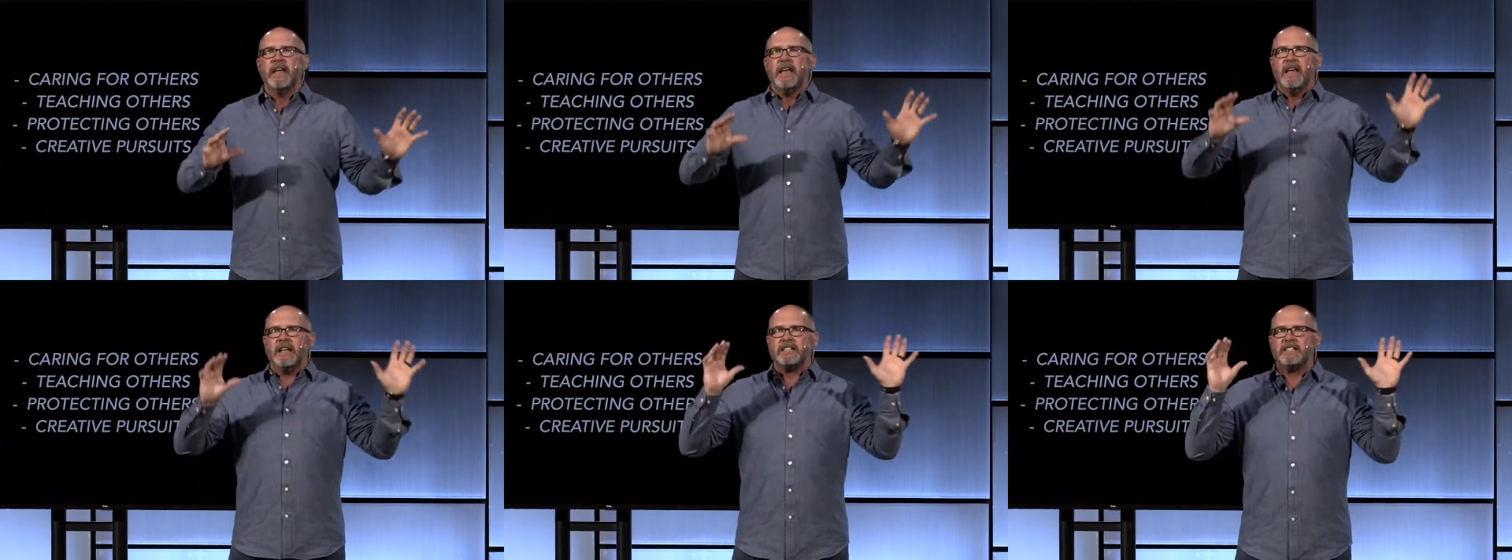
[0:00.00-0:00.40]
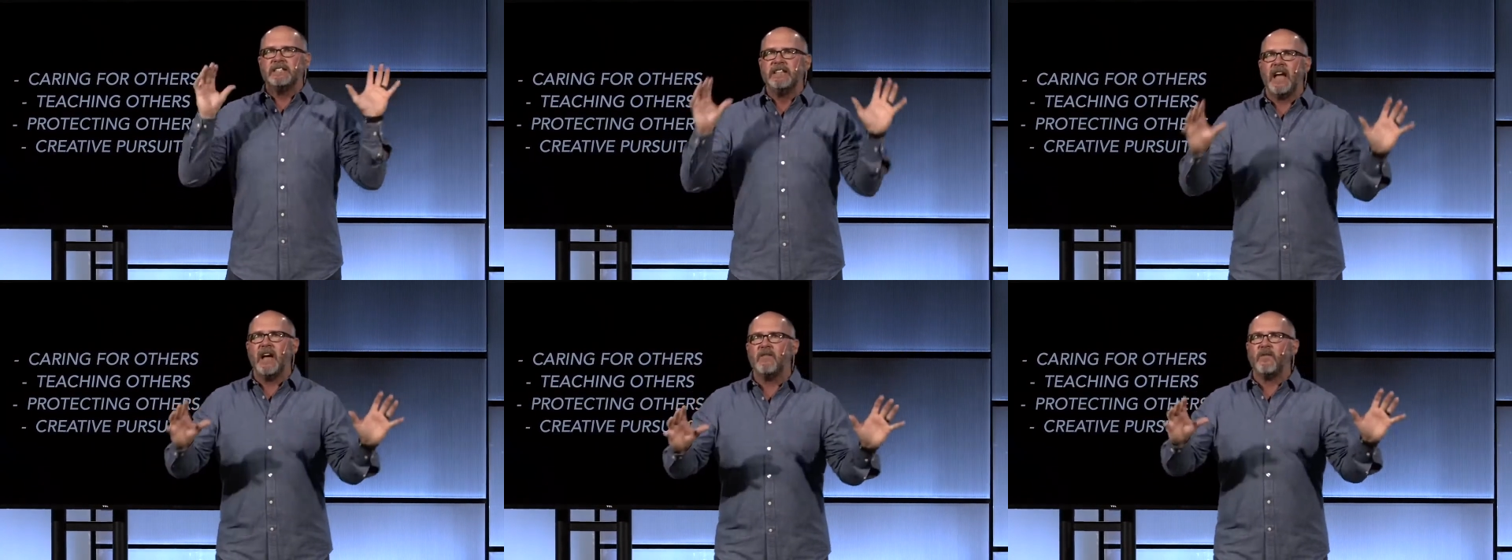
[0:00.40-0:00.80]
is
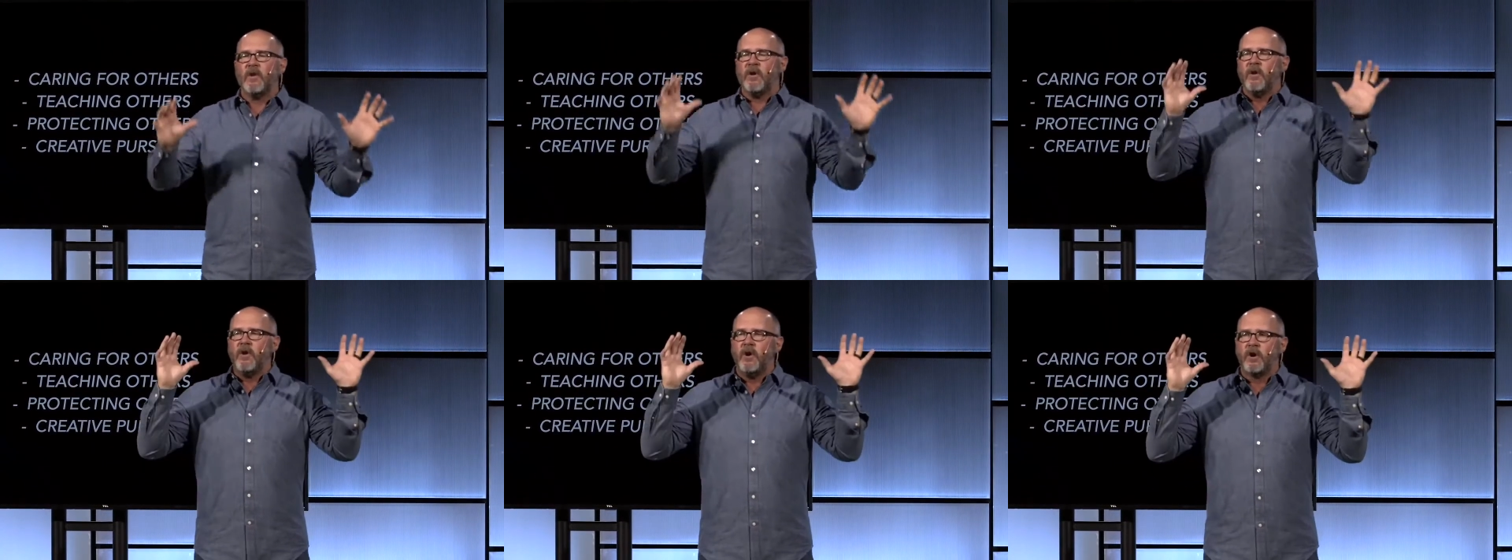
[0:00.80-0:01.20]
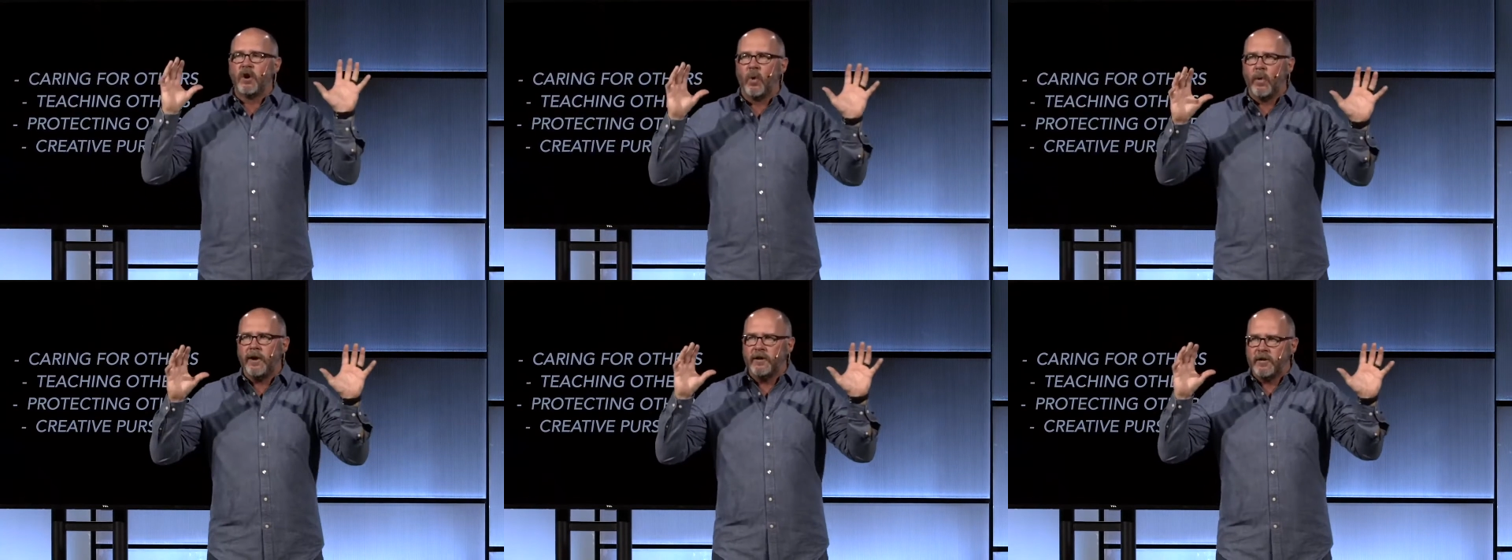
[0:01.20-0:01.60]
never
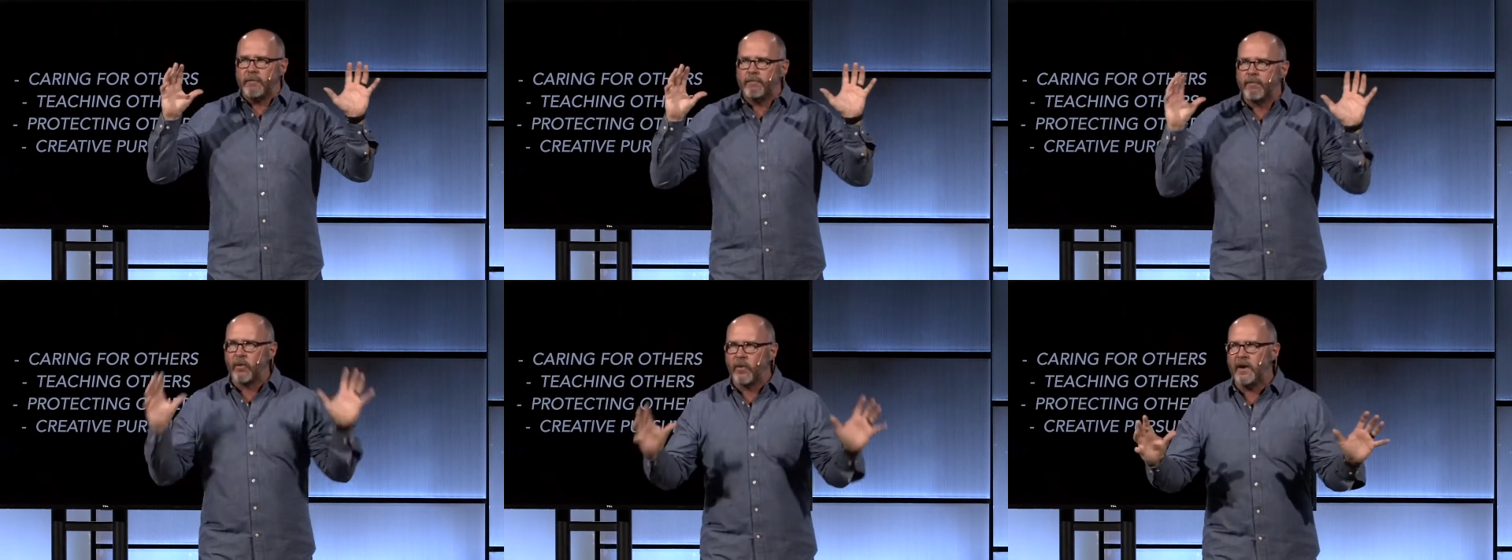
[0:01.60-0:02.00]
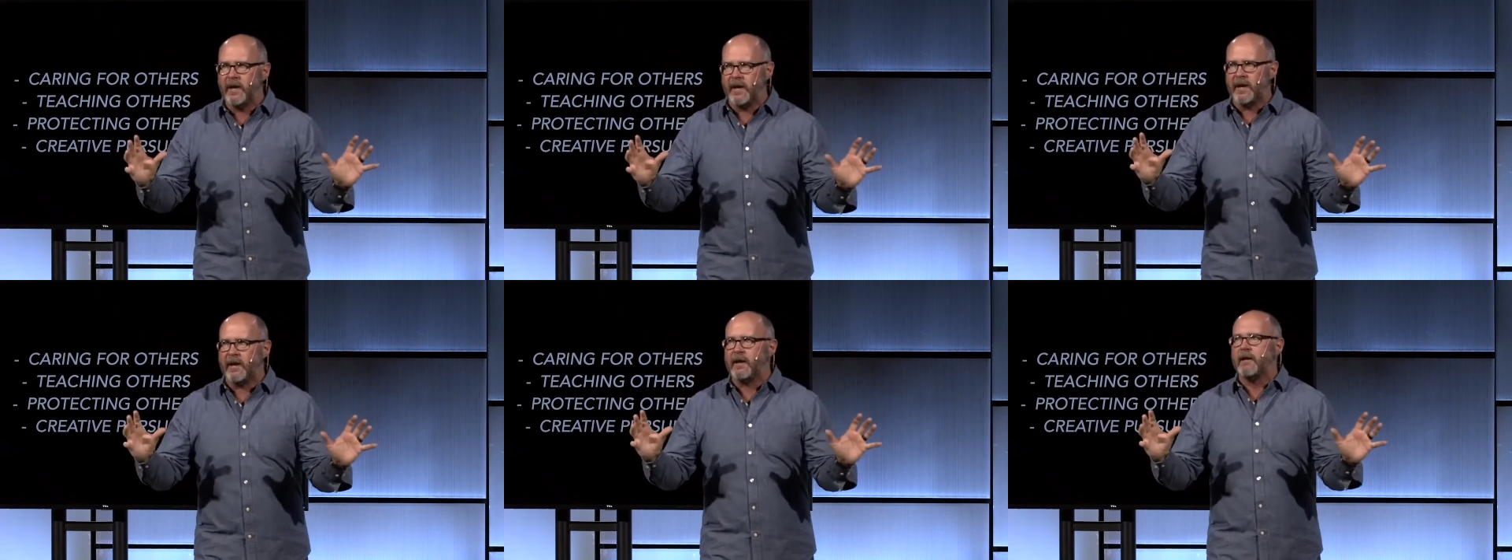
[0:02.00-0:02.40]
going to
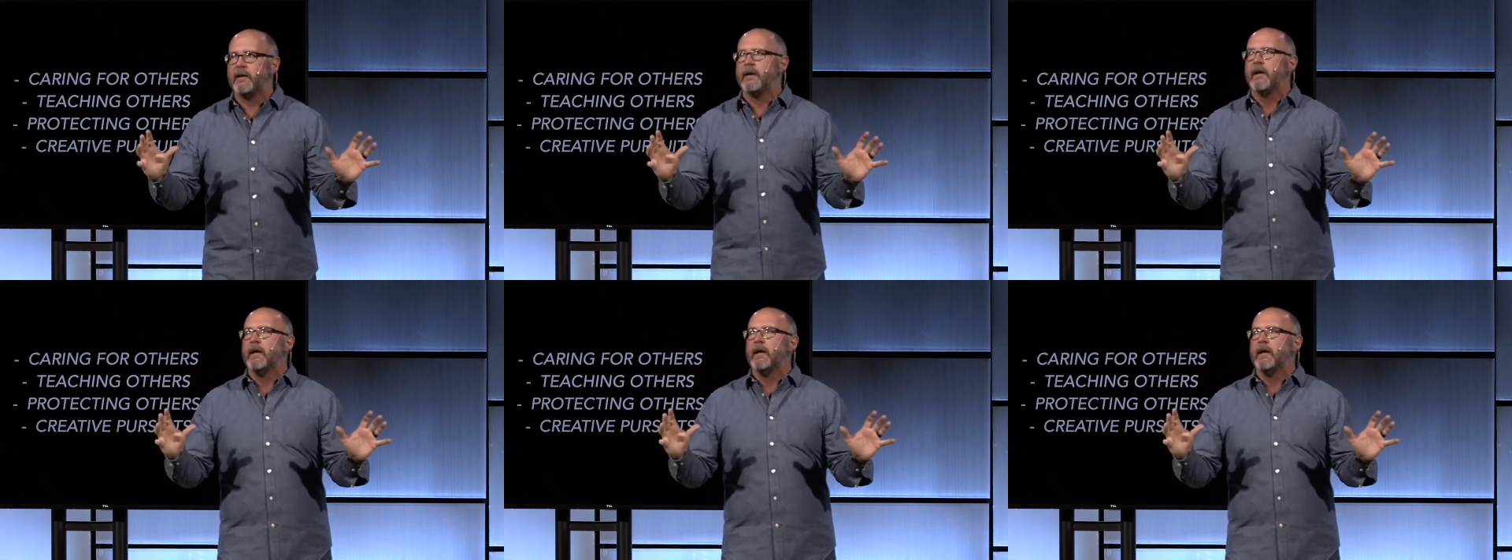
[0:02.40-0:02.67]
bring